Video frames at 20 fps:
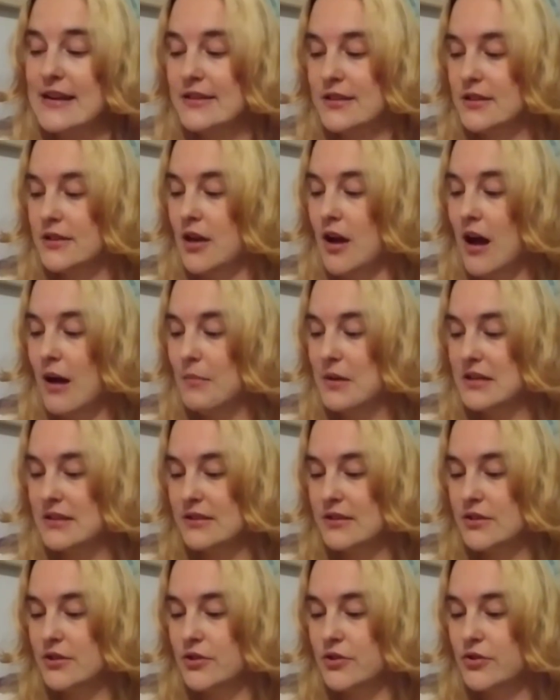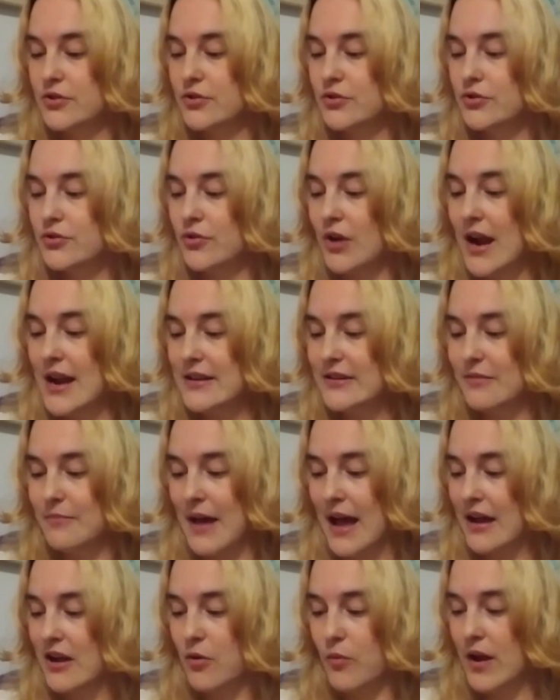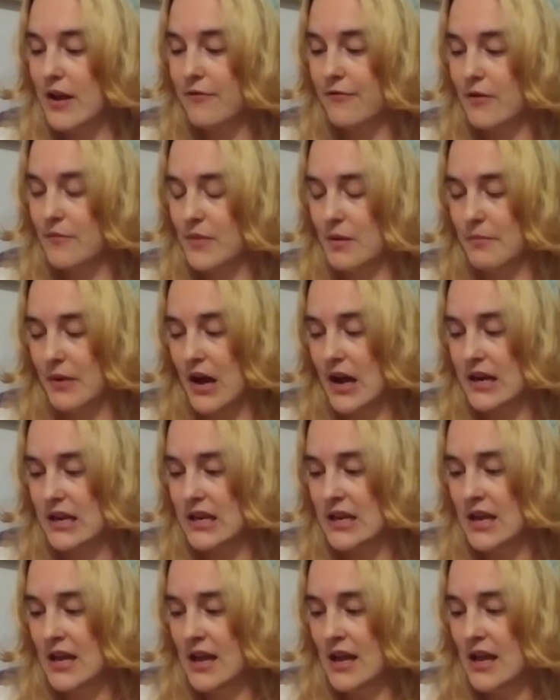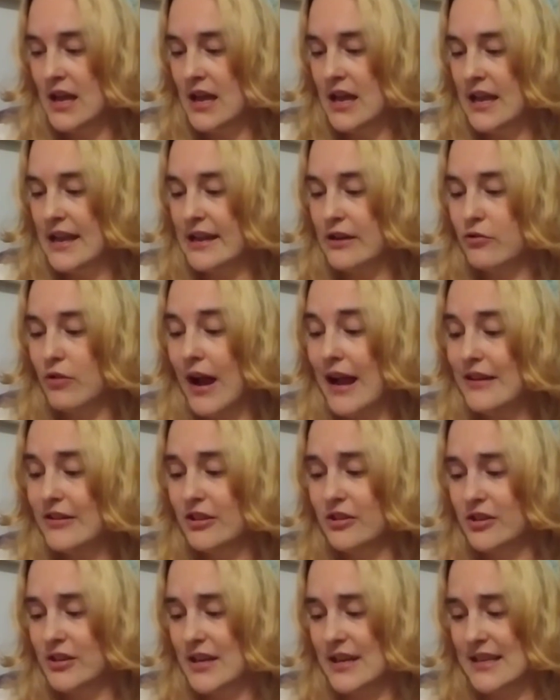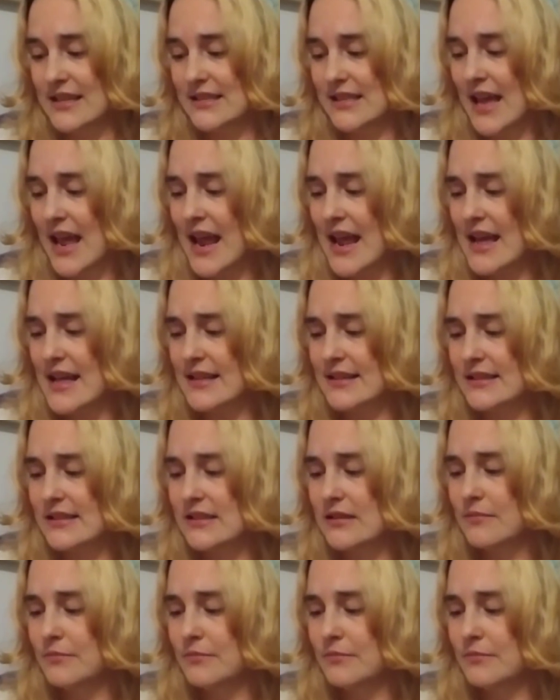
Thomas tried to back away from the body. He tried to look at his hands,